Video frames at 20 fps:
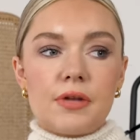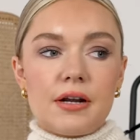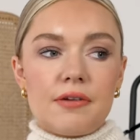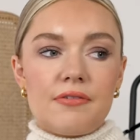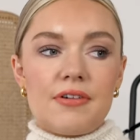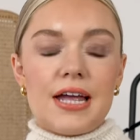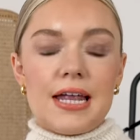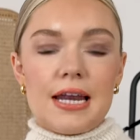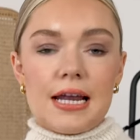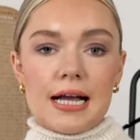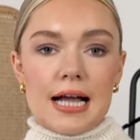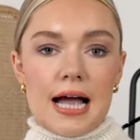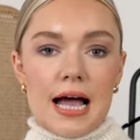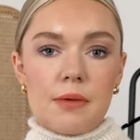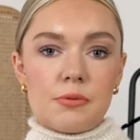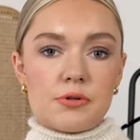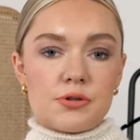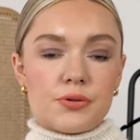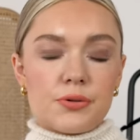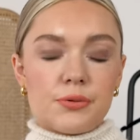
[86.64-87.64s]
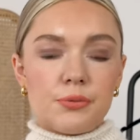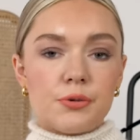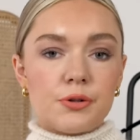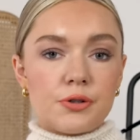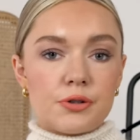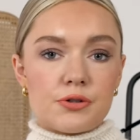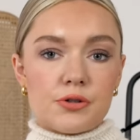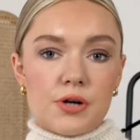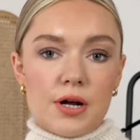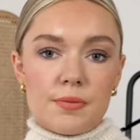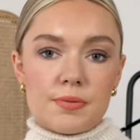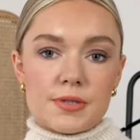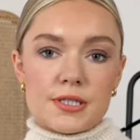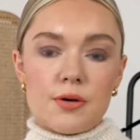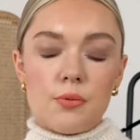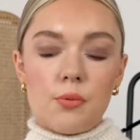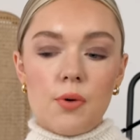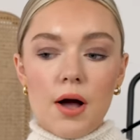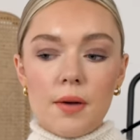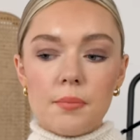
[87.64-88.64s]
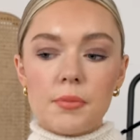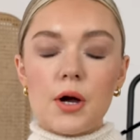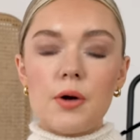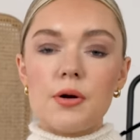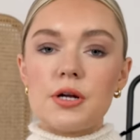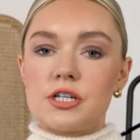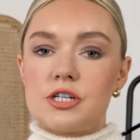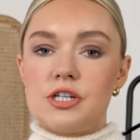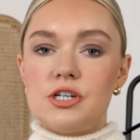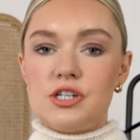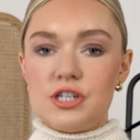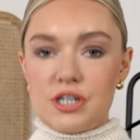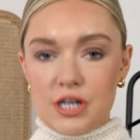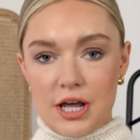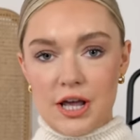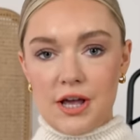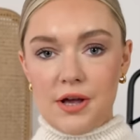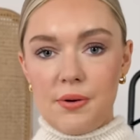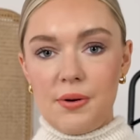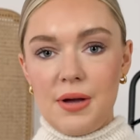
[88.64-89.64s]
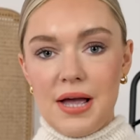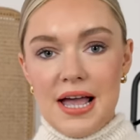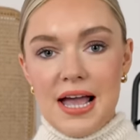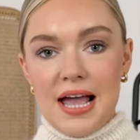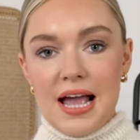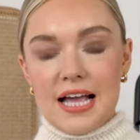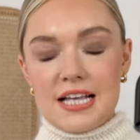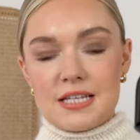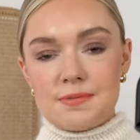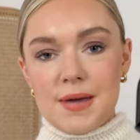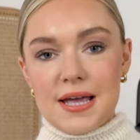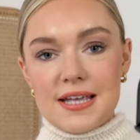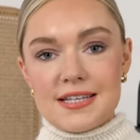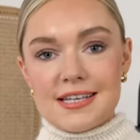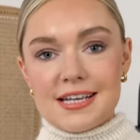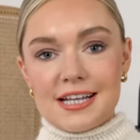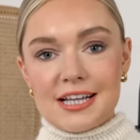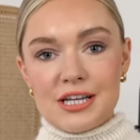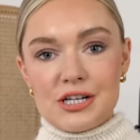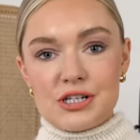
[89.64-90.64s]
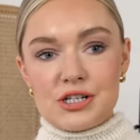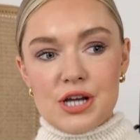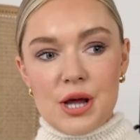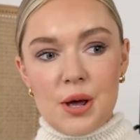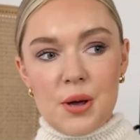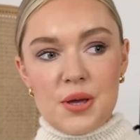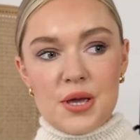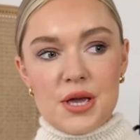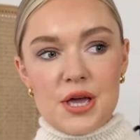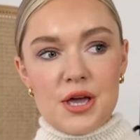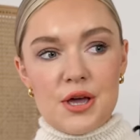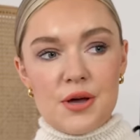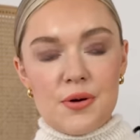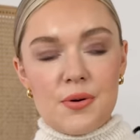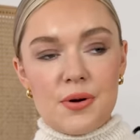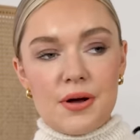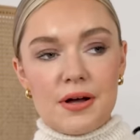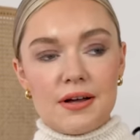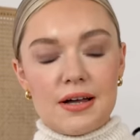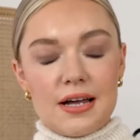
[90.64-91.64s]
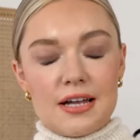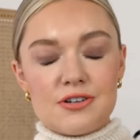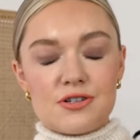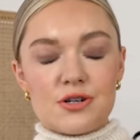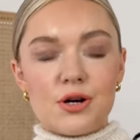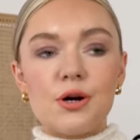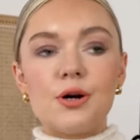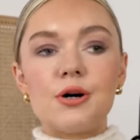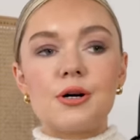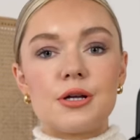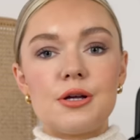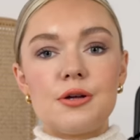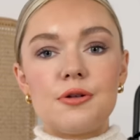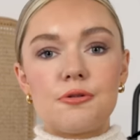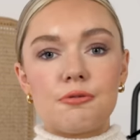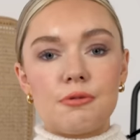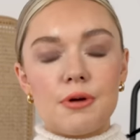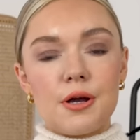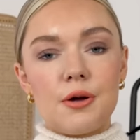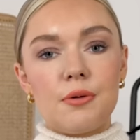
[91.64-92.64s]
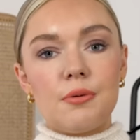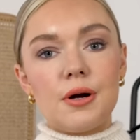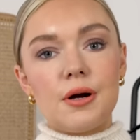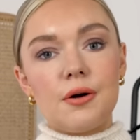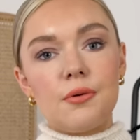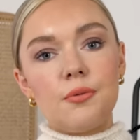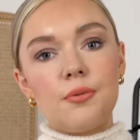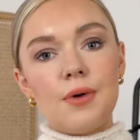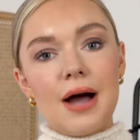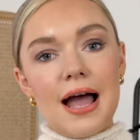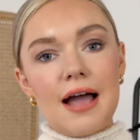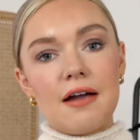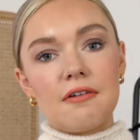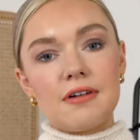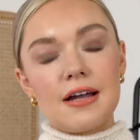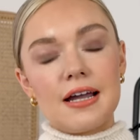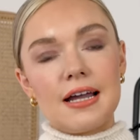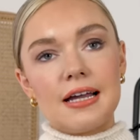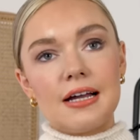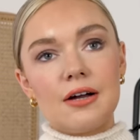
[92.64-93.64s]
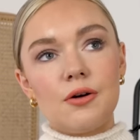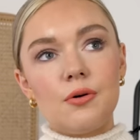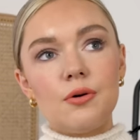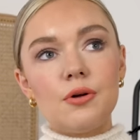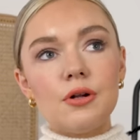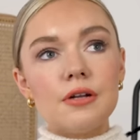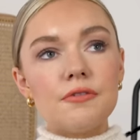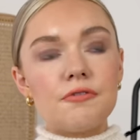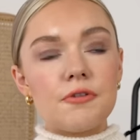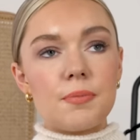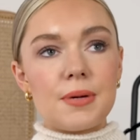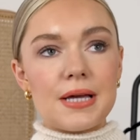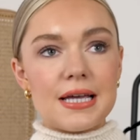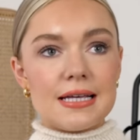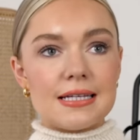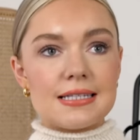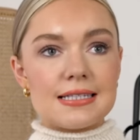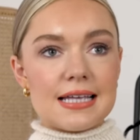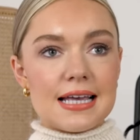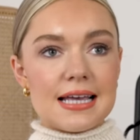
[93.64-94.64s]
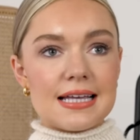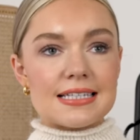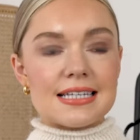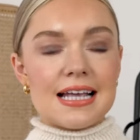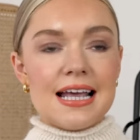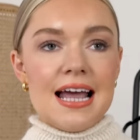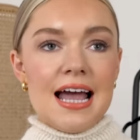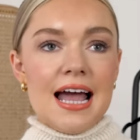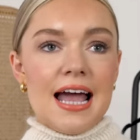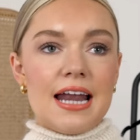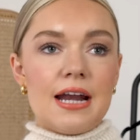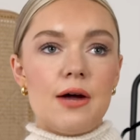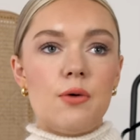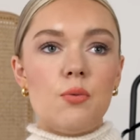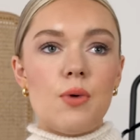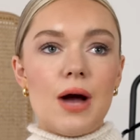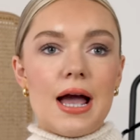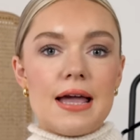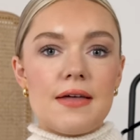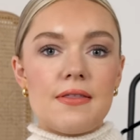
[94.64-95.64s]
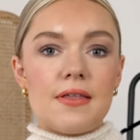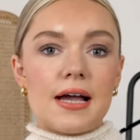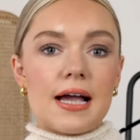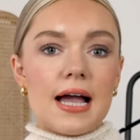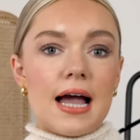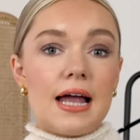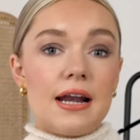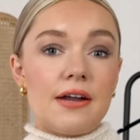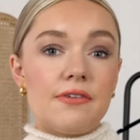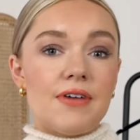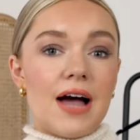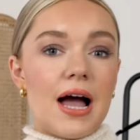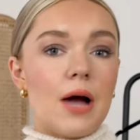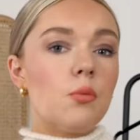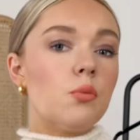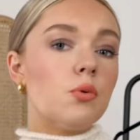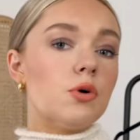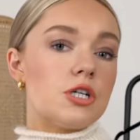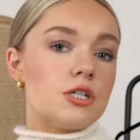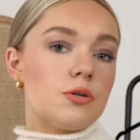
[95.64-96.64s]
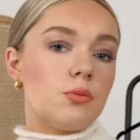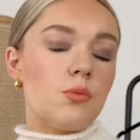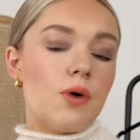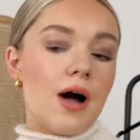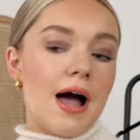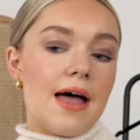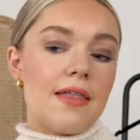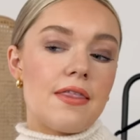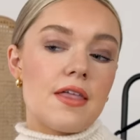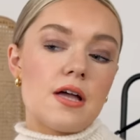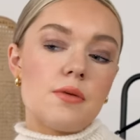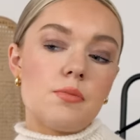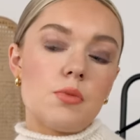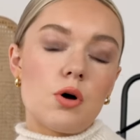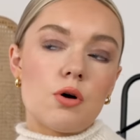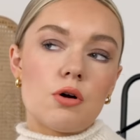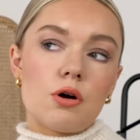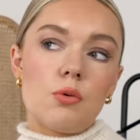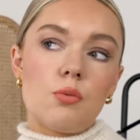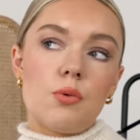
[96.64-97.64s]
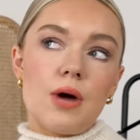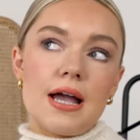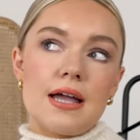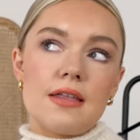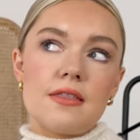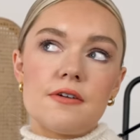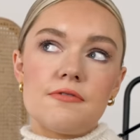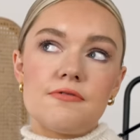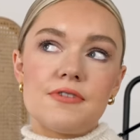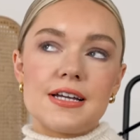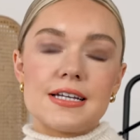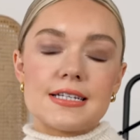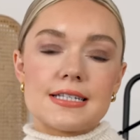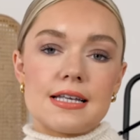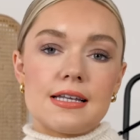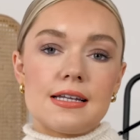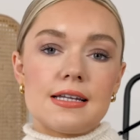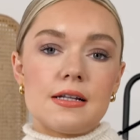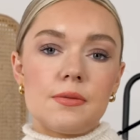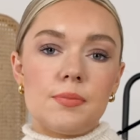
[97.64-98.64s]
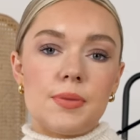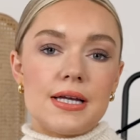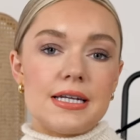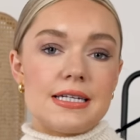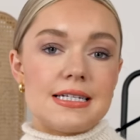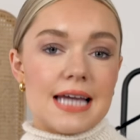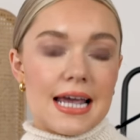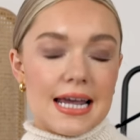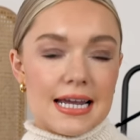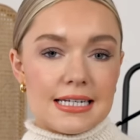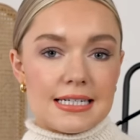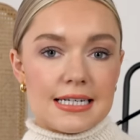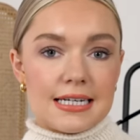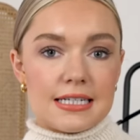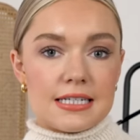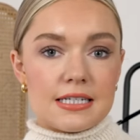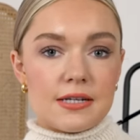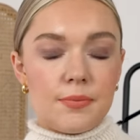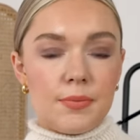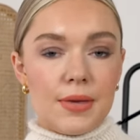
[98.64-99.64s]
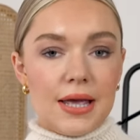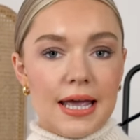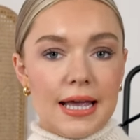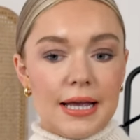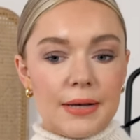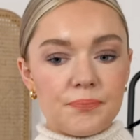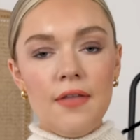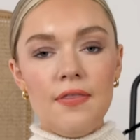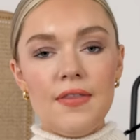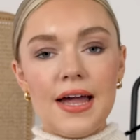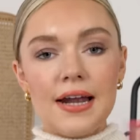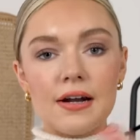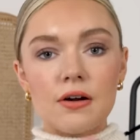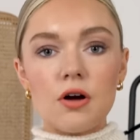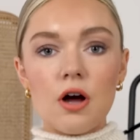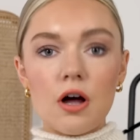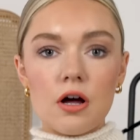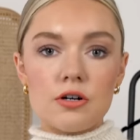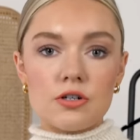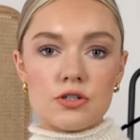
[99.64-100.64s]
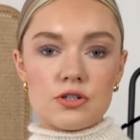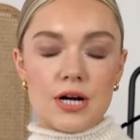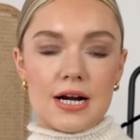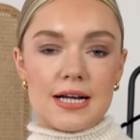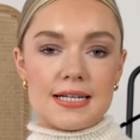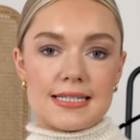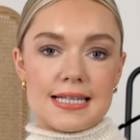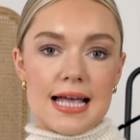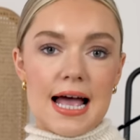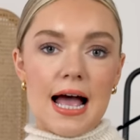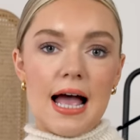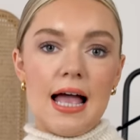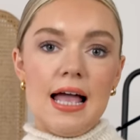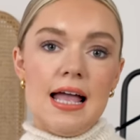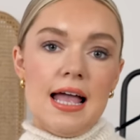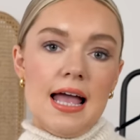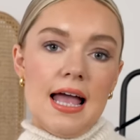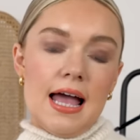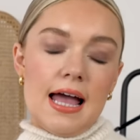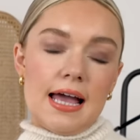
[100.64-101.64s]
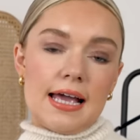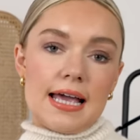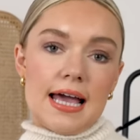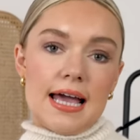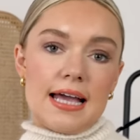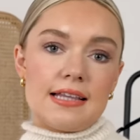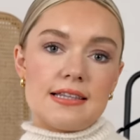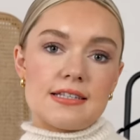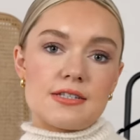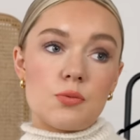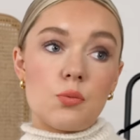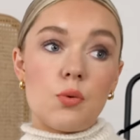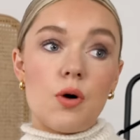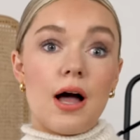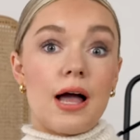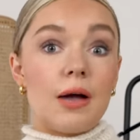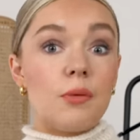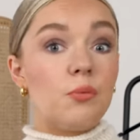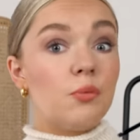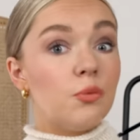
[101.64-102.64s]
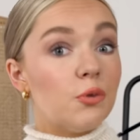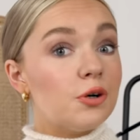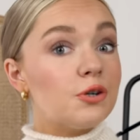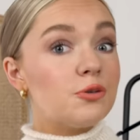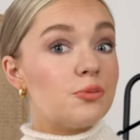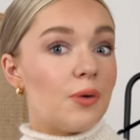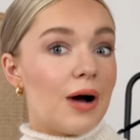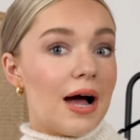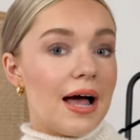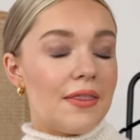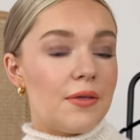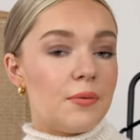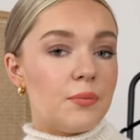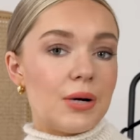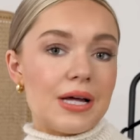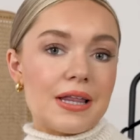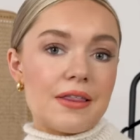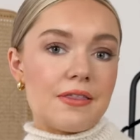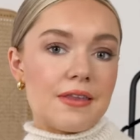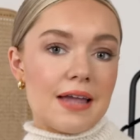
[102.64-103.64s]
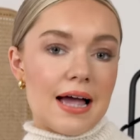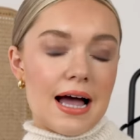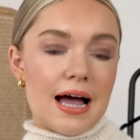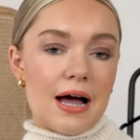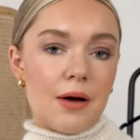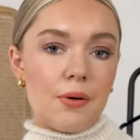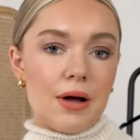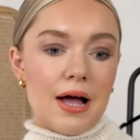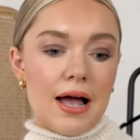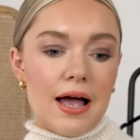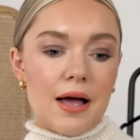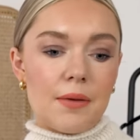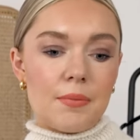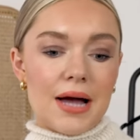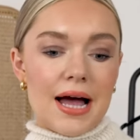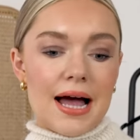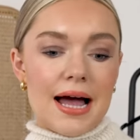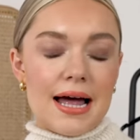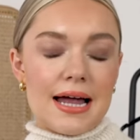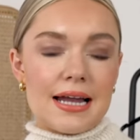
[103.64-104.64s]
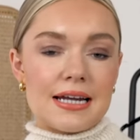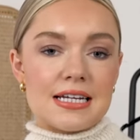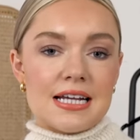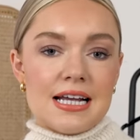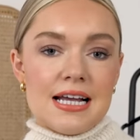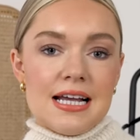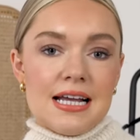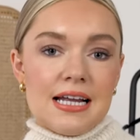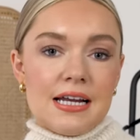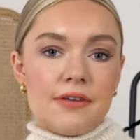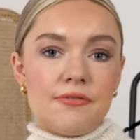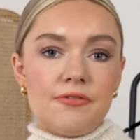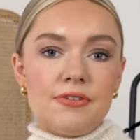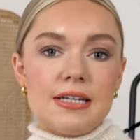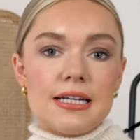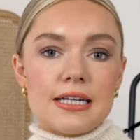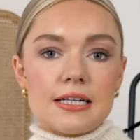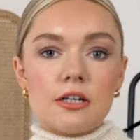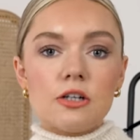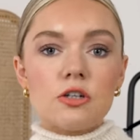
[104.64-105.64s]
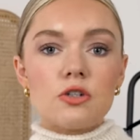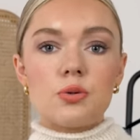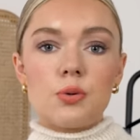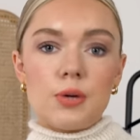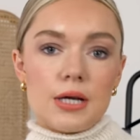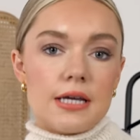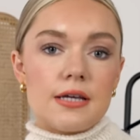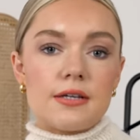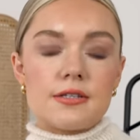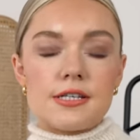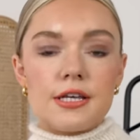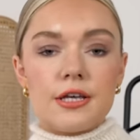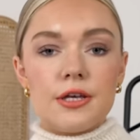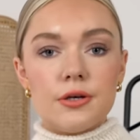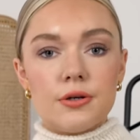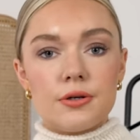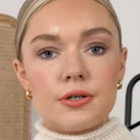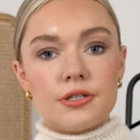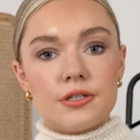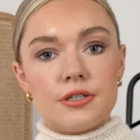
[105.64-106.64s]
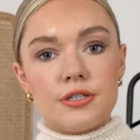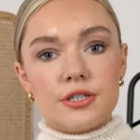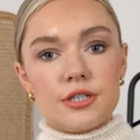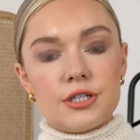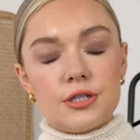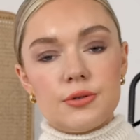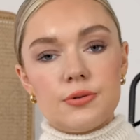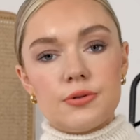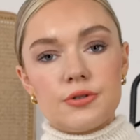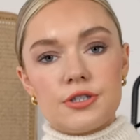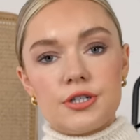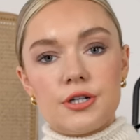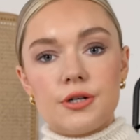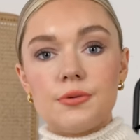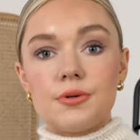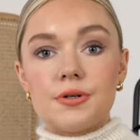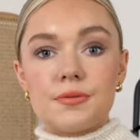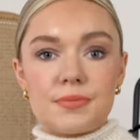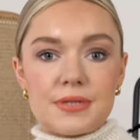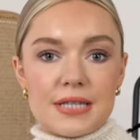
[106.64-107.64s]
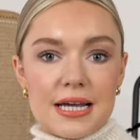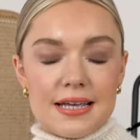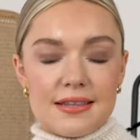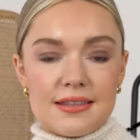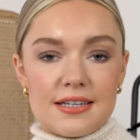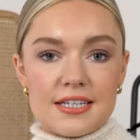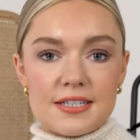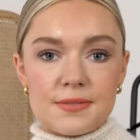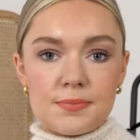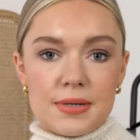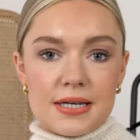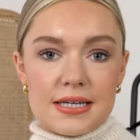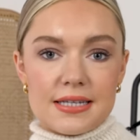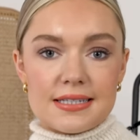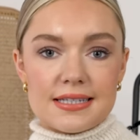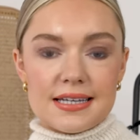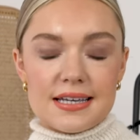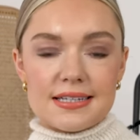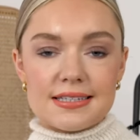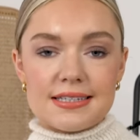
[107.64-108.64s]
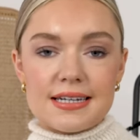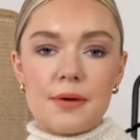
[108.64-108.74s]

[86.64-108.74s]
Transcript: kind of in a capsule wardrobe. So what I'm going to do is basically show you and talk you through wearing all of the pieces in a way that kind of I wouldn't wear them, or a way that feels a little bit dated to me, and then contrast that against what I would wear them with now, um, and kind of little tweaks you can do to update these pieces.